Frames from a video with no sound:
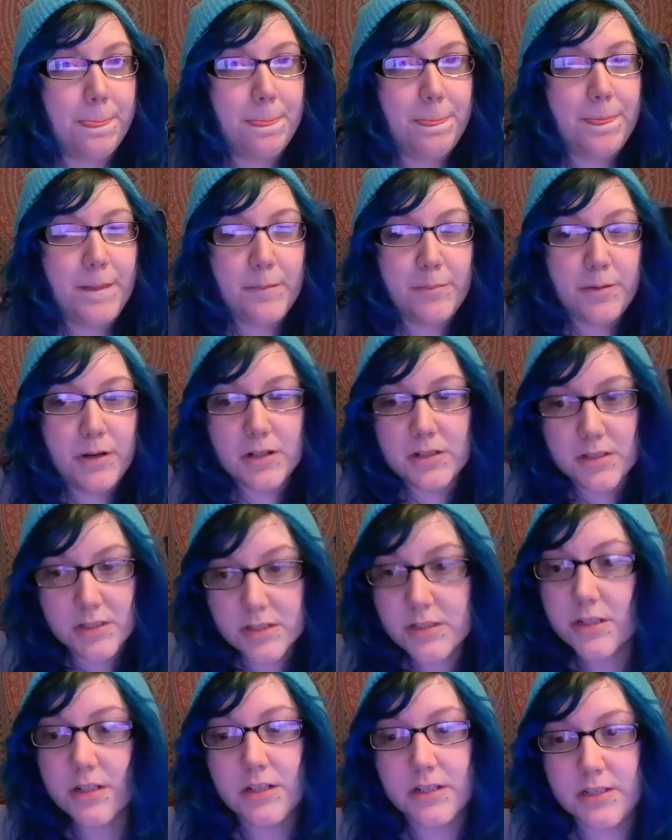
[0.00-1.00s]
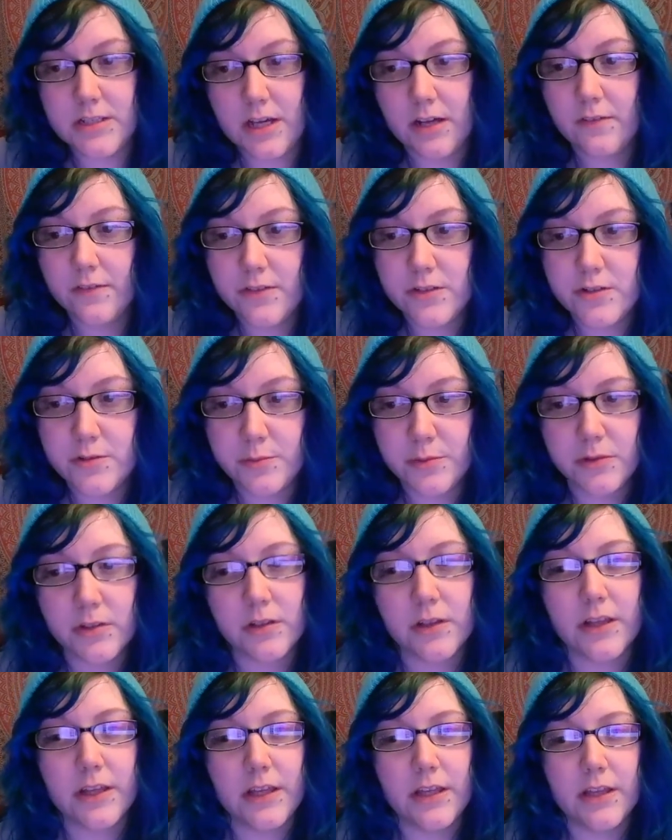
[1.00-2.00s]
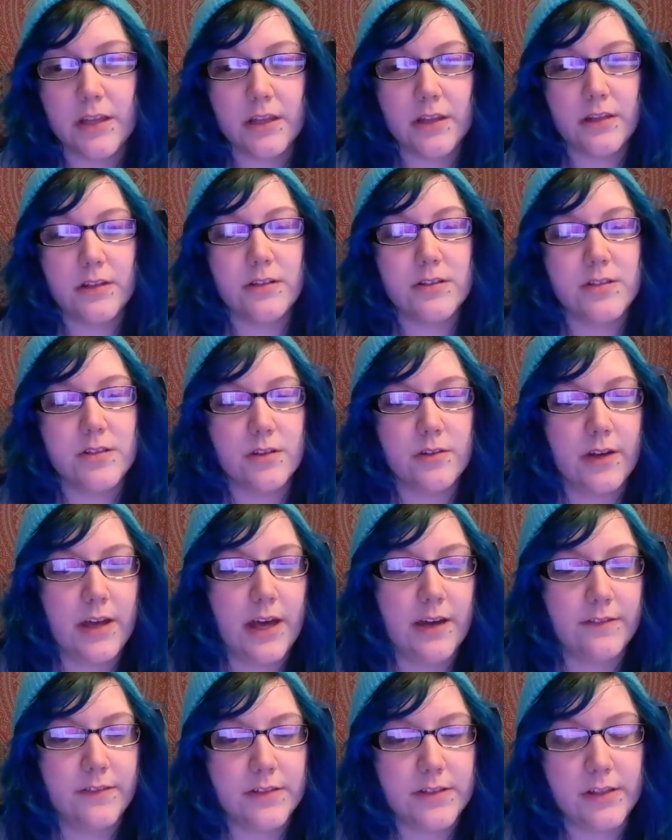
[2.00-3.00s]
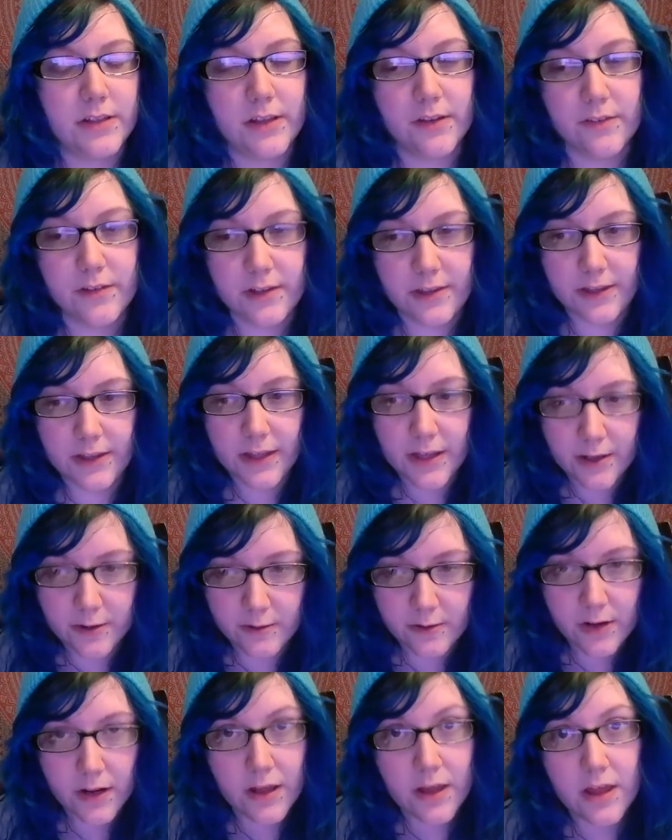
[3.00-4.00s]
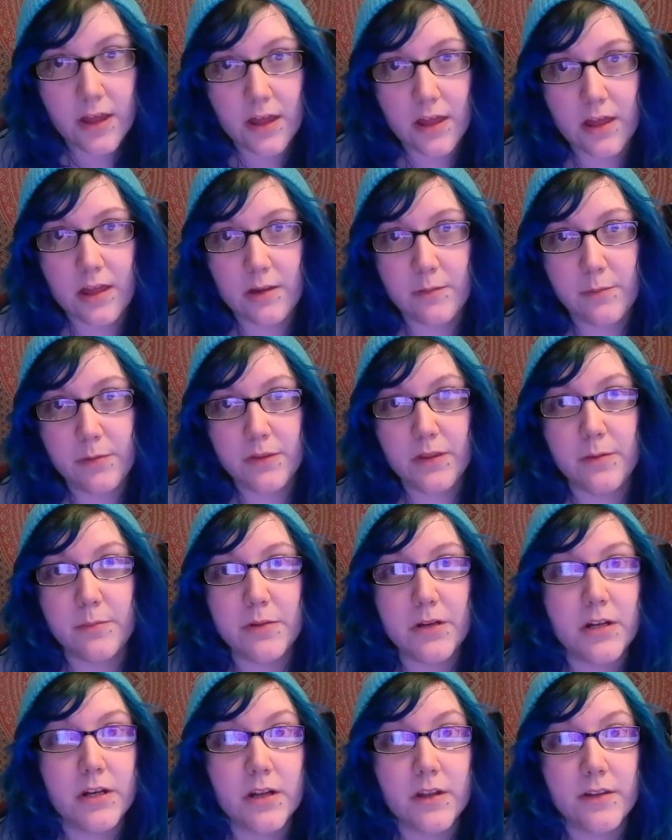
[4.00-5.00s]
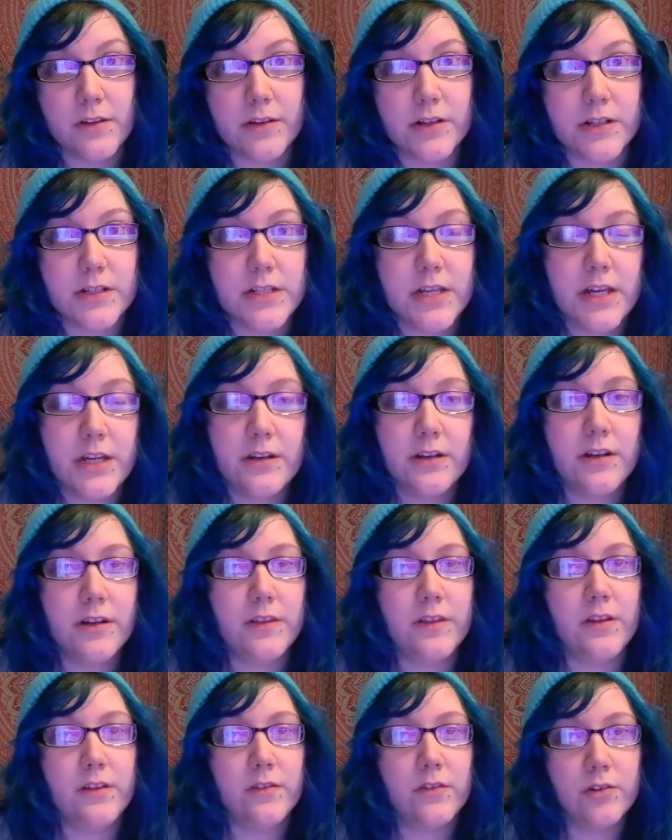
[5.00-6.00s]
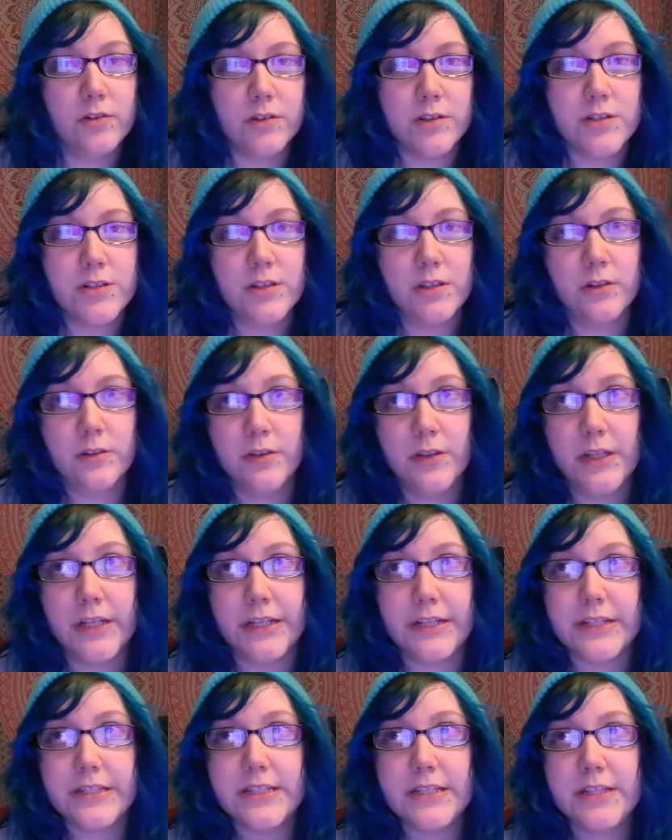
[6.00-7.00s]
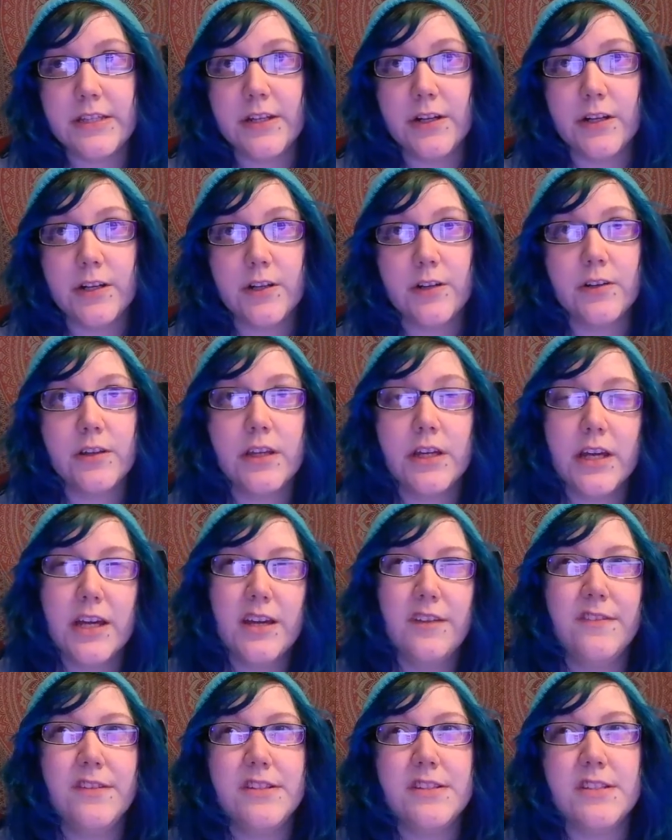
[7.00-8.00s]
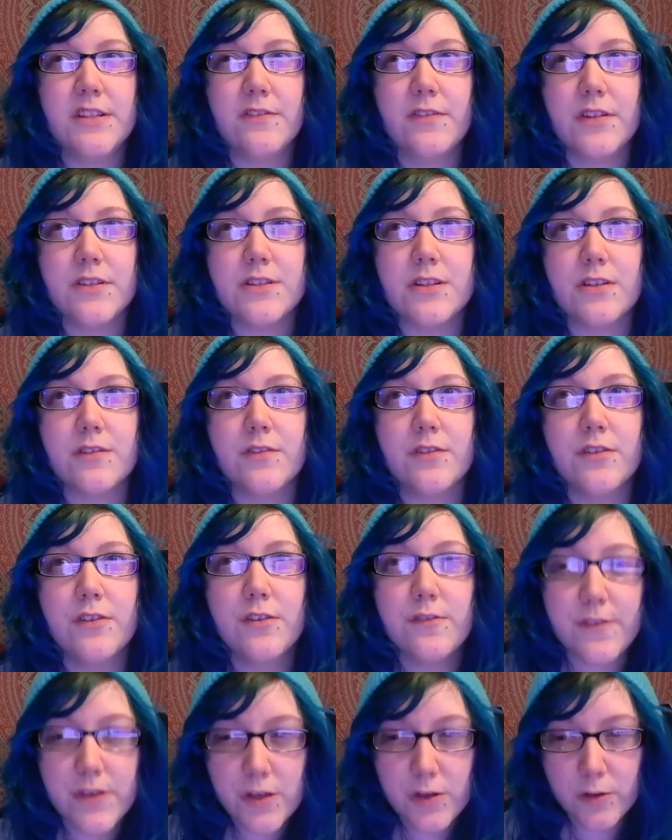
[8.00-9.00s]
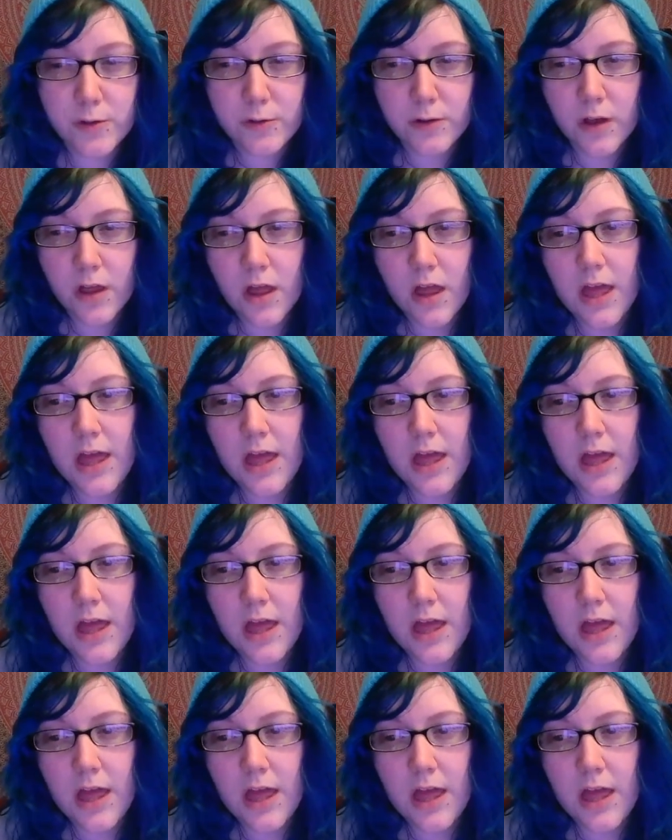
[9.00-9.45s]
the boxes aren't salvageable, and so I have to take everything out and put them in another container, and then of course, you kind of sit there and you're like, I have this stuff that's all for review,